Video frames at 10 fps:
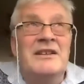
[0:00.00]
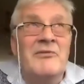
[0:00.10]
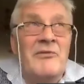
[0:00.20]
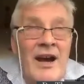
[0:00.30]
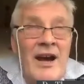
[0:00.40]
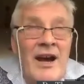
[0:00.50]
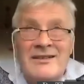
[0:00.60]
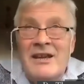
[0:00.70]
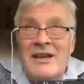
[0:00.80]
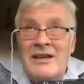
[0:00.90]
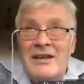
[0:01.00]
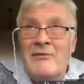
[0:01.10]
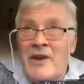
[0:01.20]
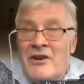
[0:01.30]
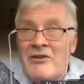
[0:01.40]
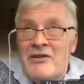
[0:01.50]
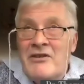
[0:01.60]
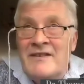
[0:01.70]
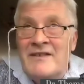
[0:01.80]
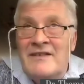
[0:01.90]
And in fact, in a very
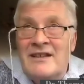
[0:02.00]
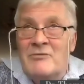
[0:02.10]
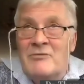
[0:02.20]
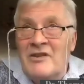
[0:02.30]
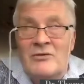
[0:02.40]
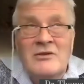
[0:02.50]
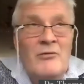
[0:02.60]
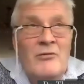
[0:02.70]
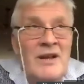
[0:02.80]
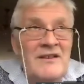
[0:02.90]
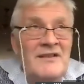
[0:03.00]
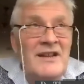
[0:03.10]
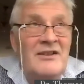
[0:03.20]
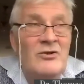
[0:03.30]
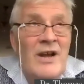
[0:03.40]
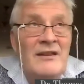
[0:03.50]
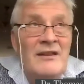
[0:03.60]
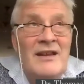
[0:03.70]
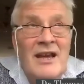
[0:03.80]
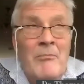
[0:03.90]
recent study which a student of mine has done in Uganda